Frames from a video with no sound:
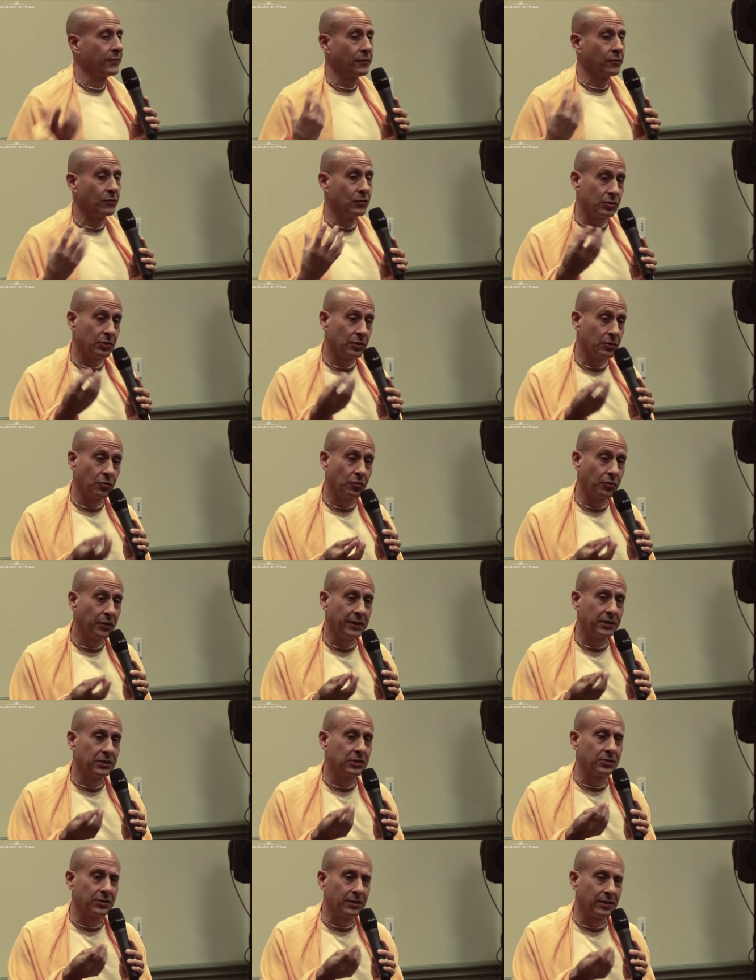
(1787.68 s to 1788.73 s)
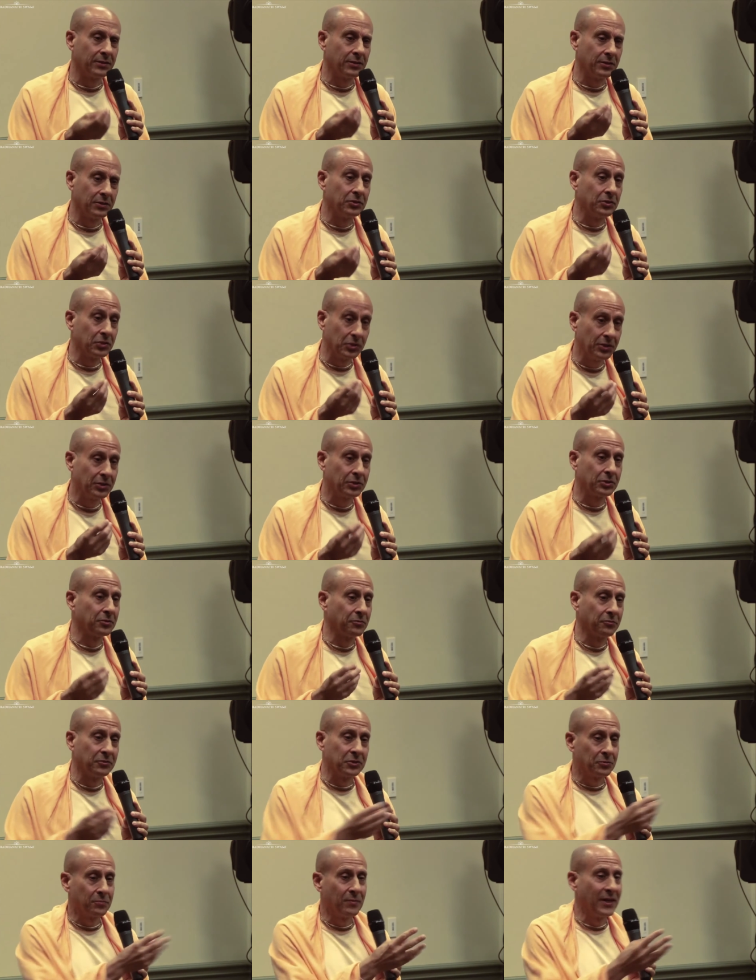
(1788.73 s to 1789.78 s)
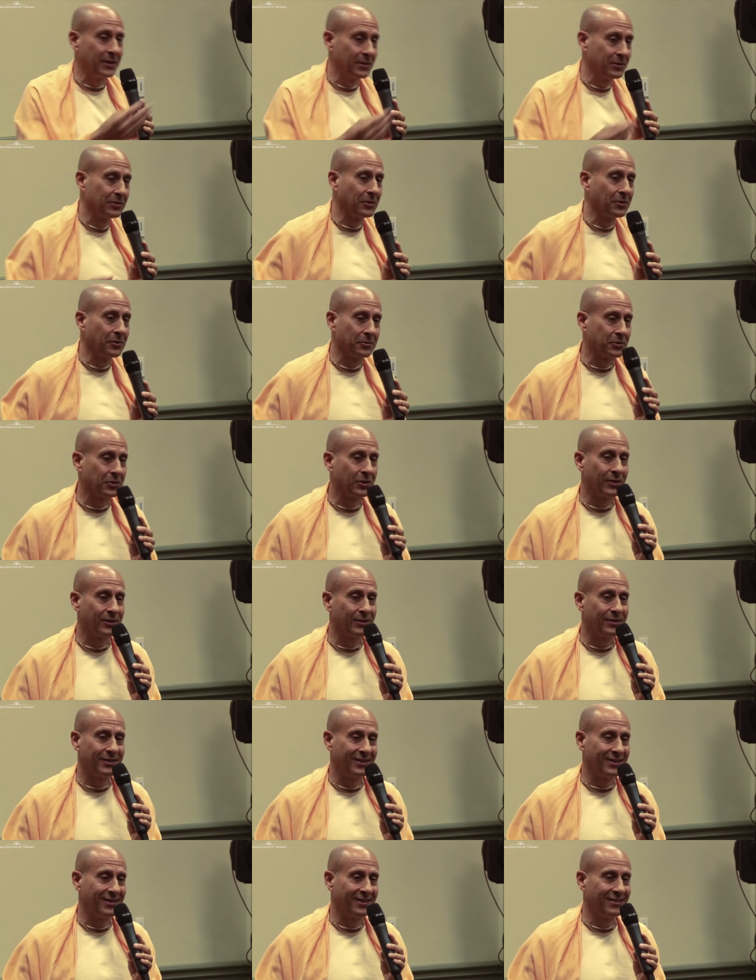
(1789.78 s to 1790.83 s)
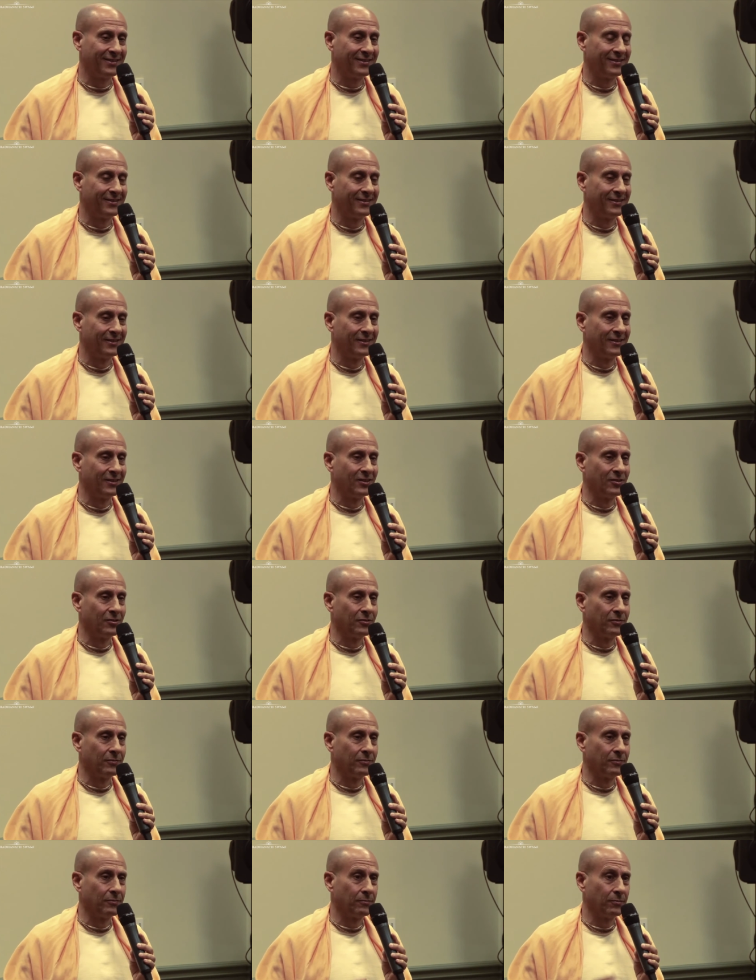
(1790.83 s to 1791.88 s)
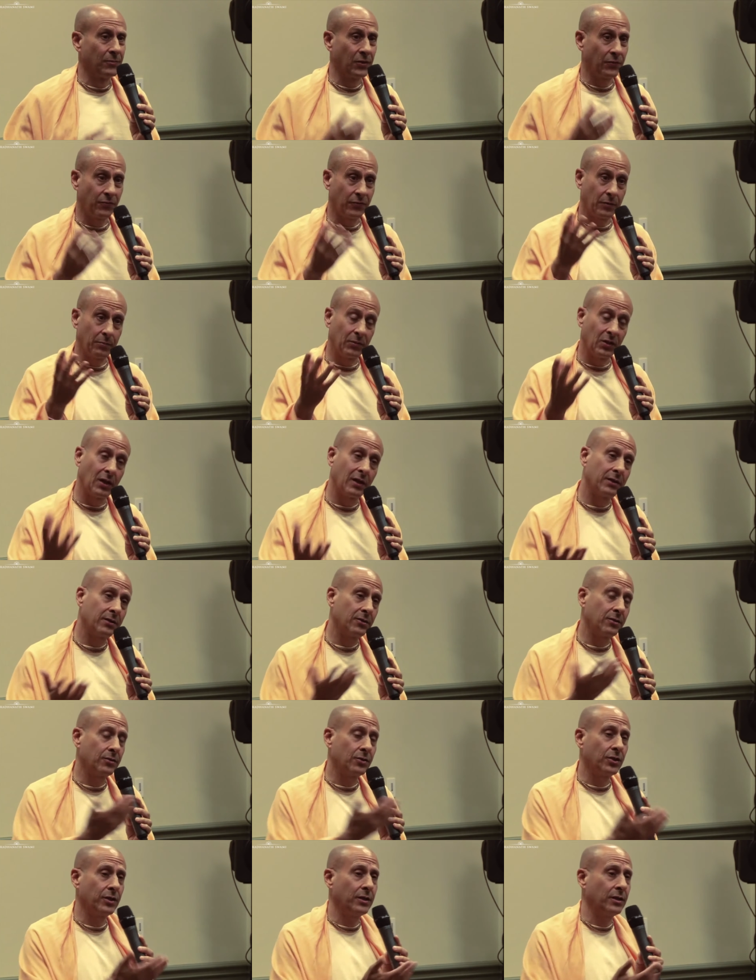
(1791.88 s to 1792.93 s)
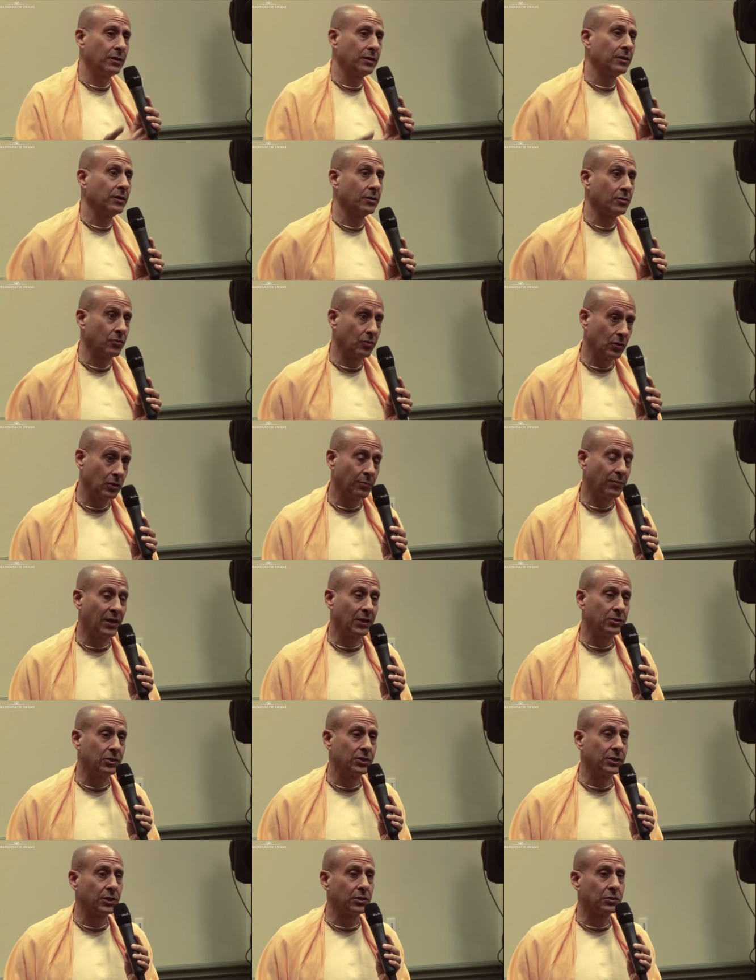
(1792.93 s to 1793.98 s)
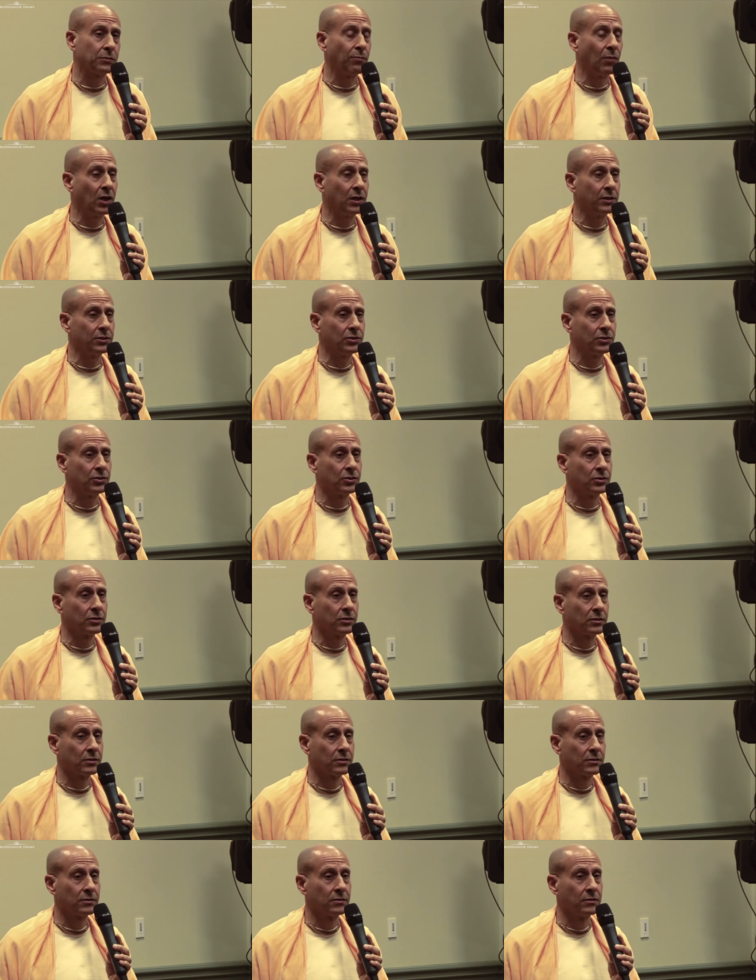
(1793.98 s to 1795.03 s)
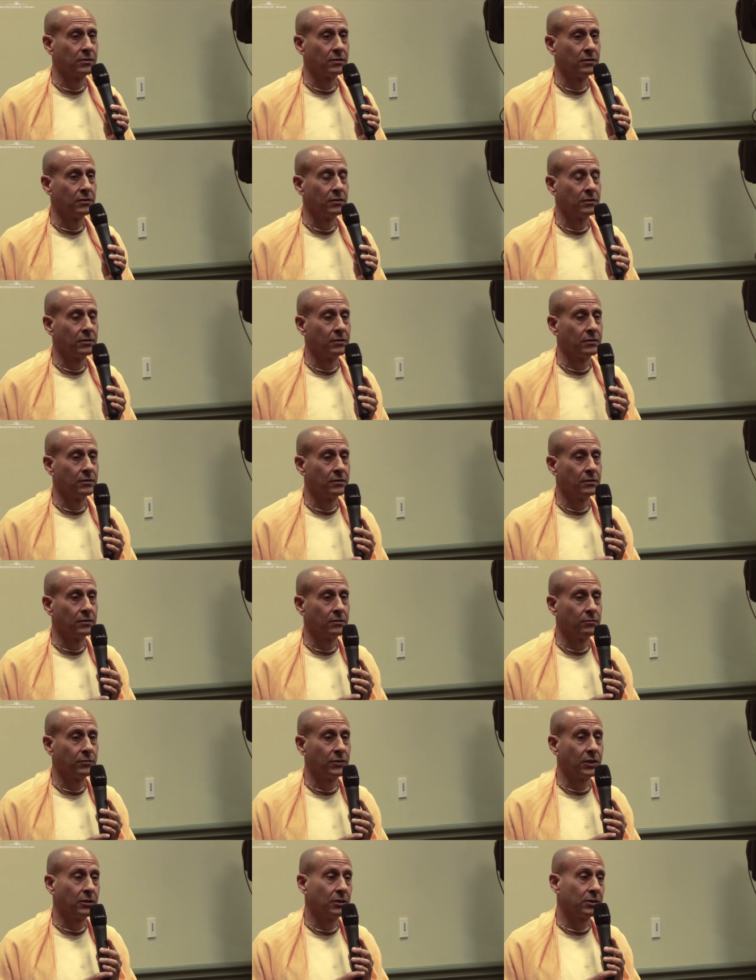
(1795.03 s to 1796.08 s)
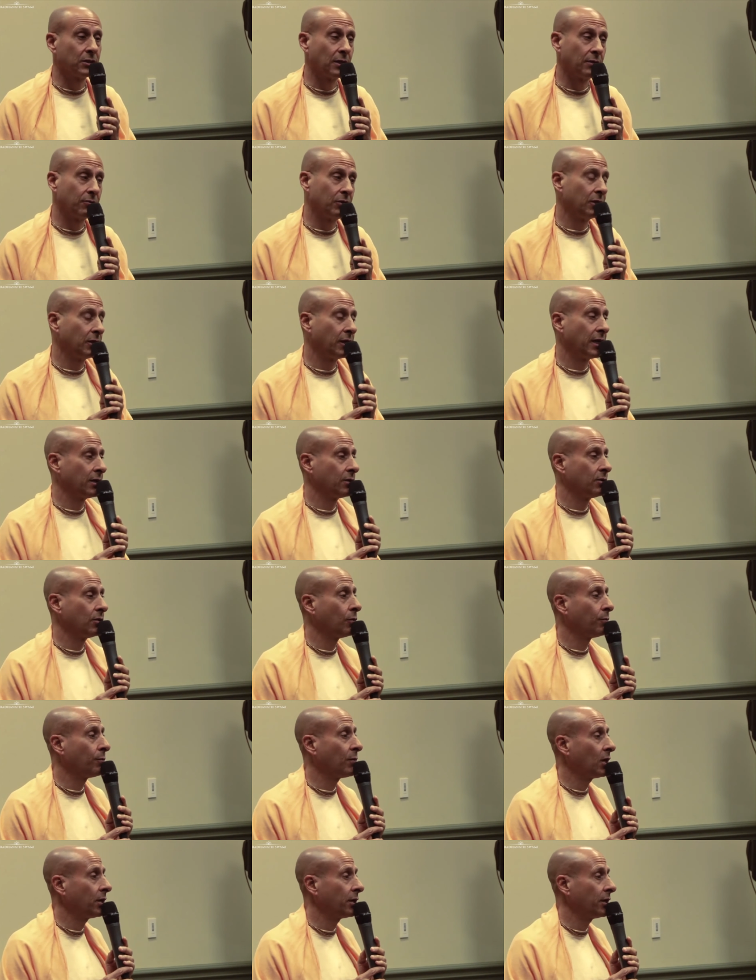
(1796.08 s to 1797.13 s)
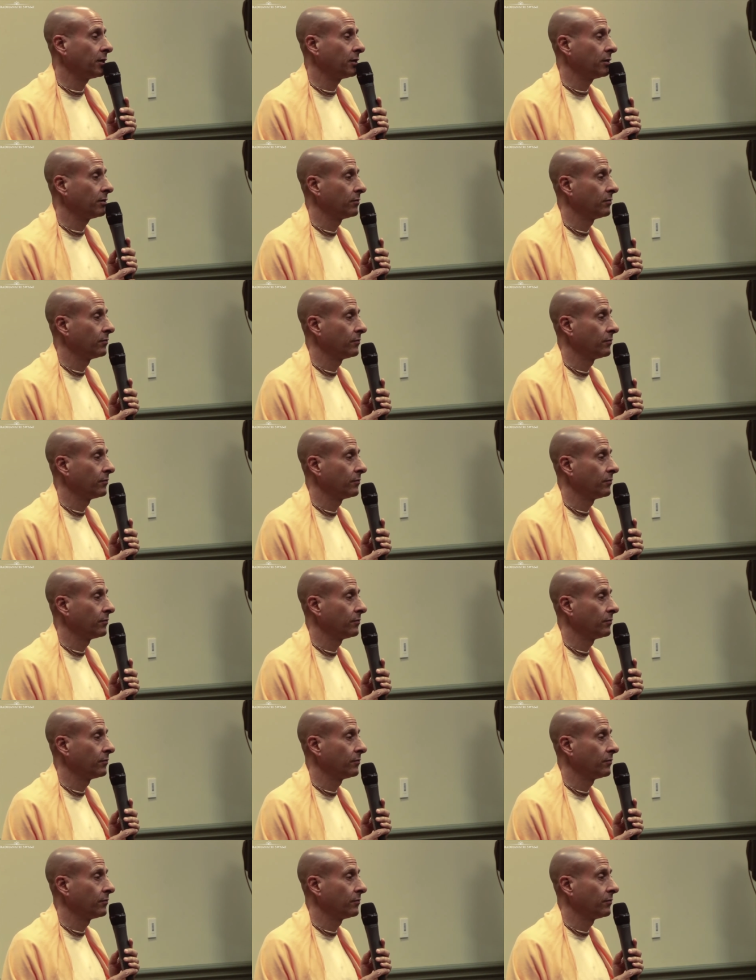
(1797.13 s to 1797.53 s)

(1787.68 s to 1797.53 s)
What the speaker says: It was in Greece that the decision was made to go to India. But from London to India took about 6 months because I really had no money.